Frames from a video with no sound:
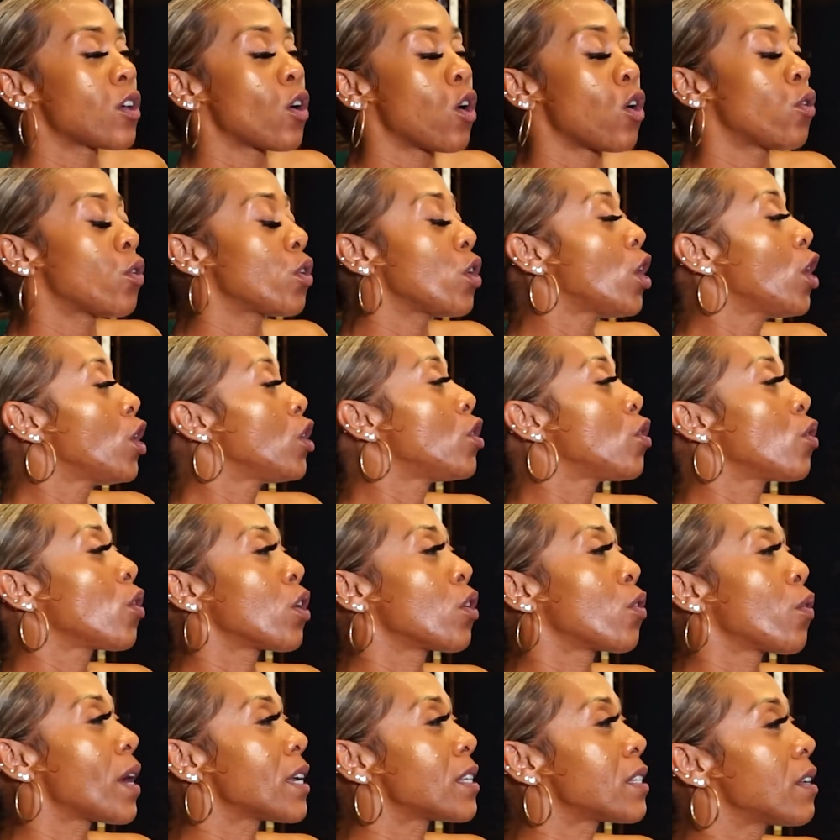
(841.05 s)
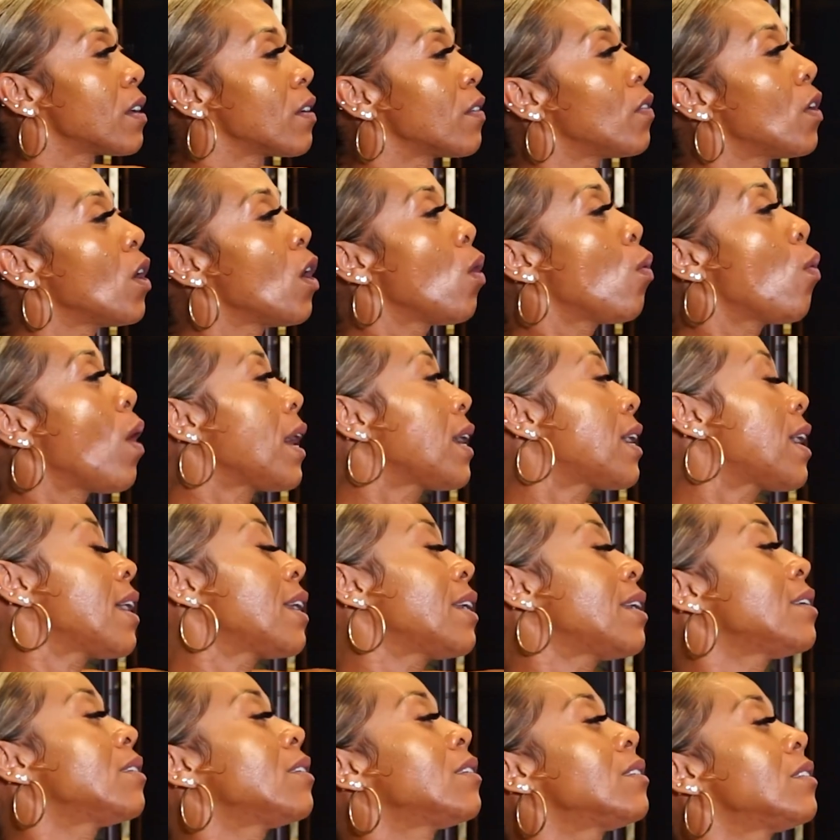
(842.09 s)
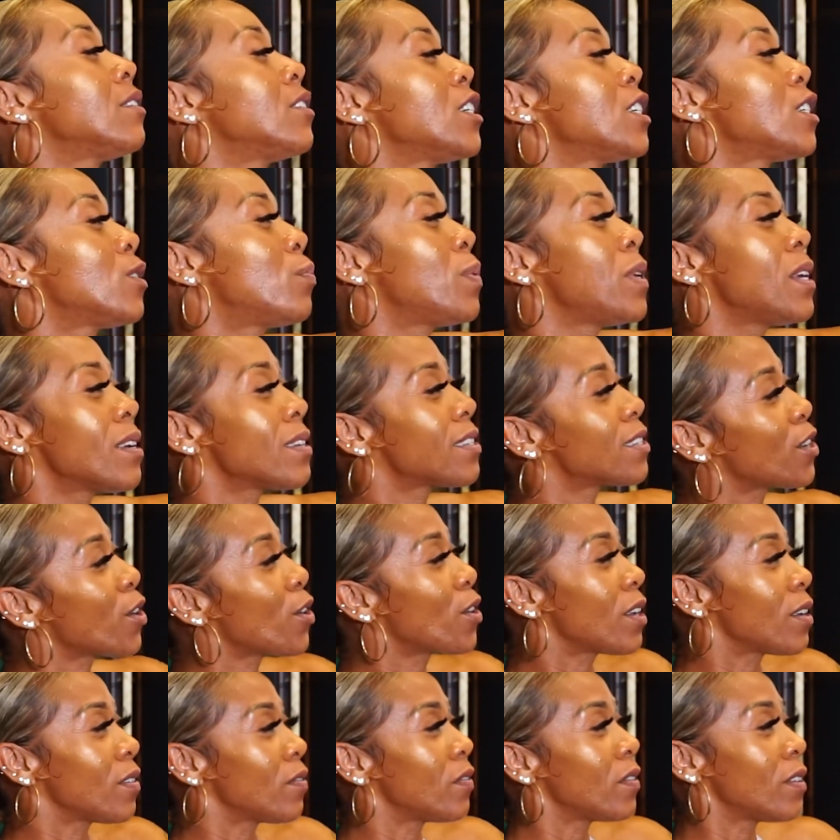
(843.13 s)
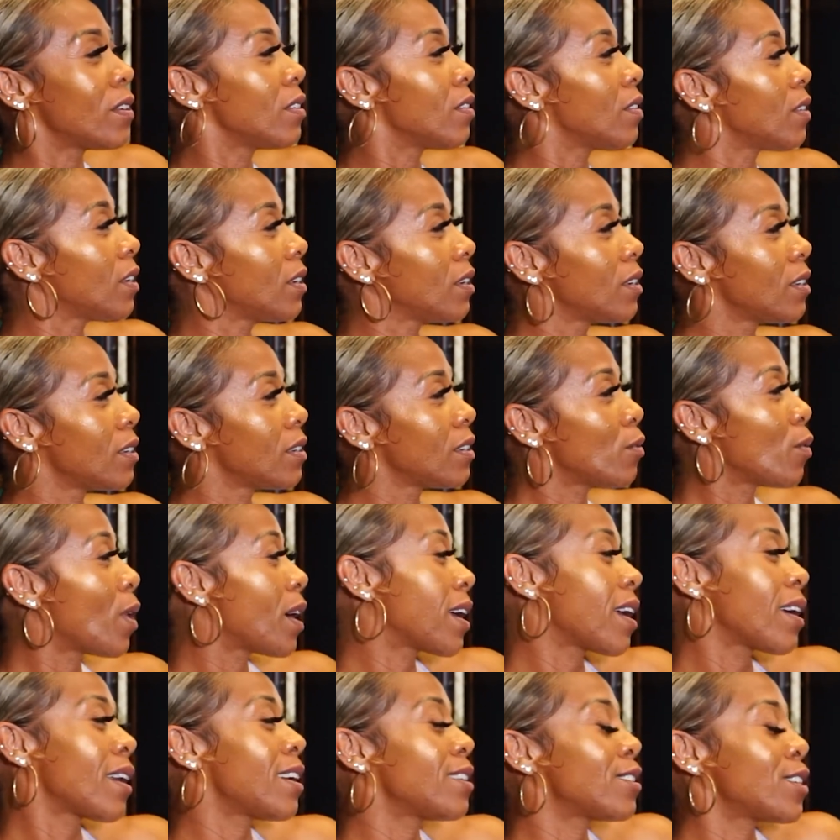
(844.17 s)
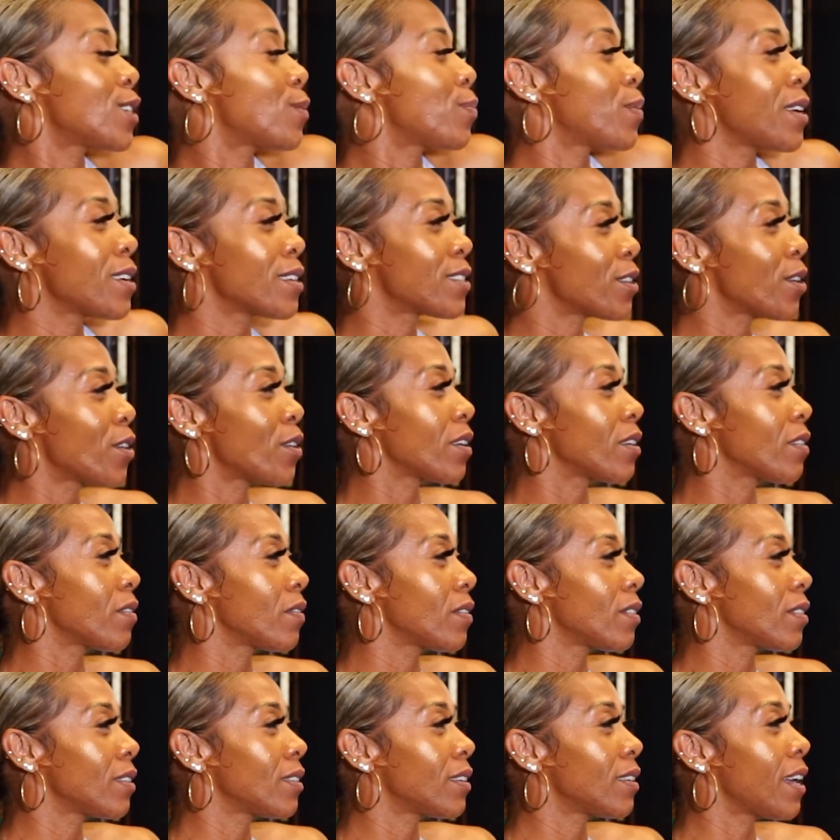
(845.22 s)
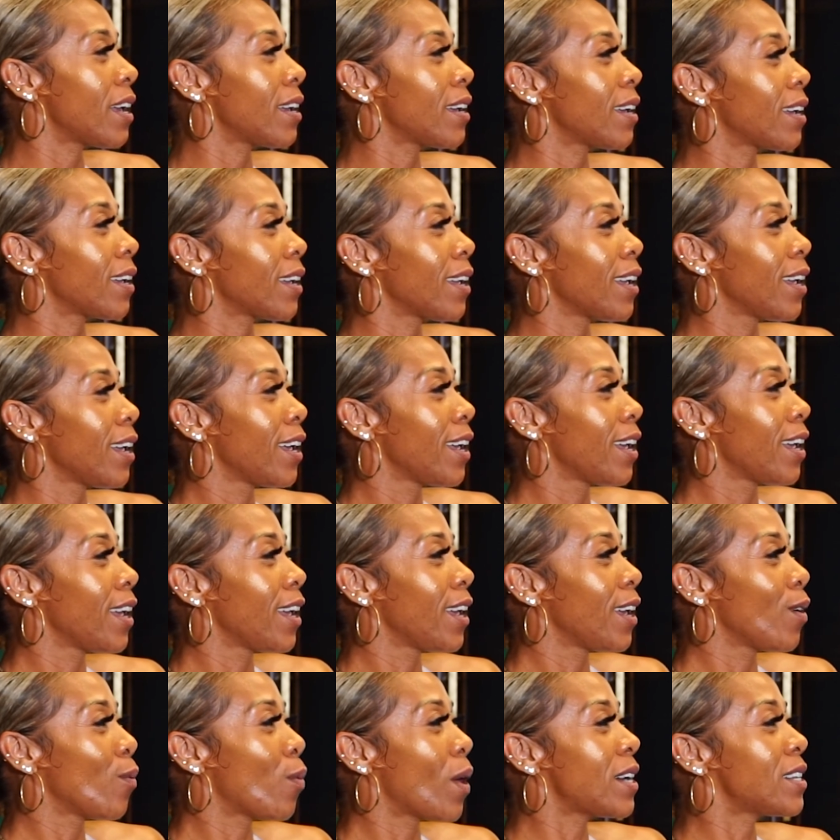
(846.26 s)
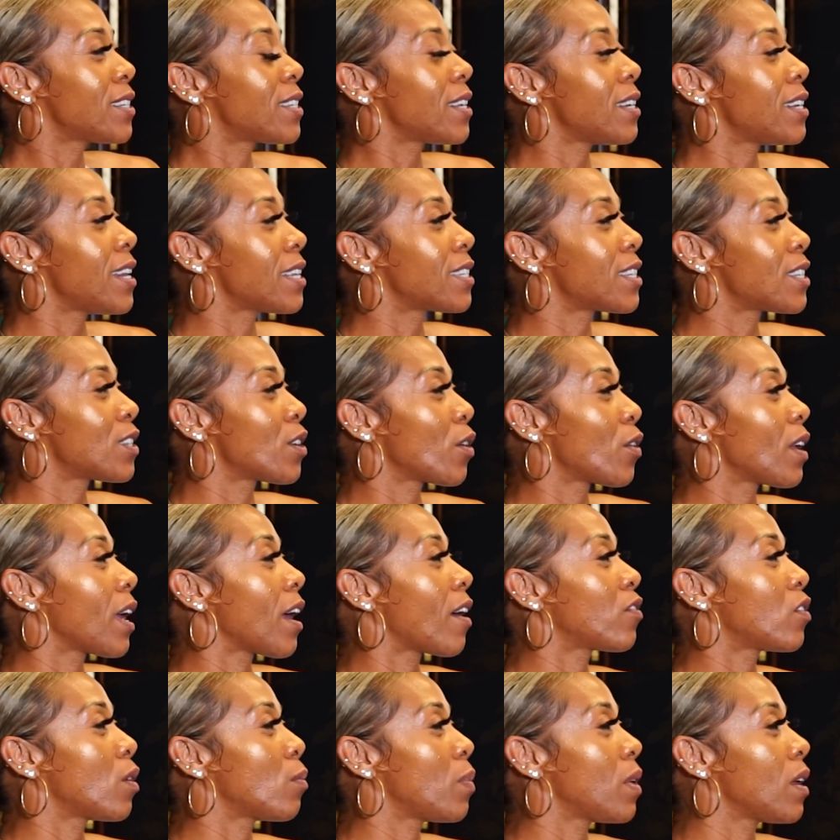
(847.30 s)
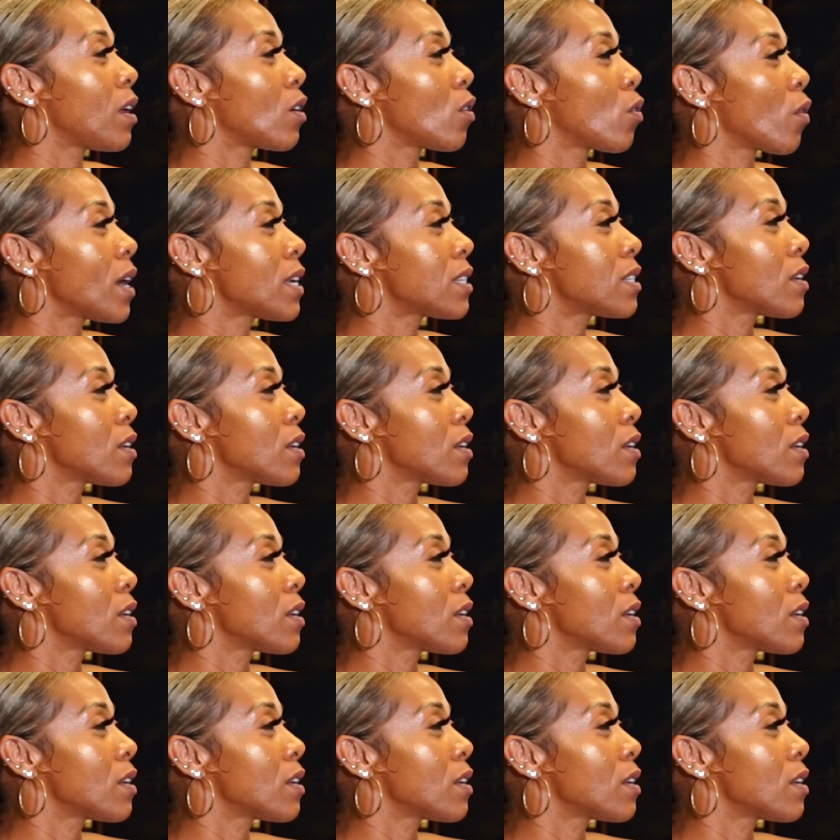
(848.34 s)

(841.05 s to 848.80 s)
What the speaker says: oh, you're aggressive. Why can't it just be assertive? Why can't I just be assertive? Like, why does it necessarily have to be aggressive?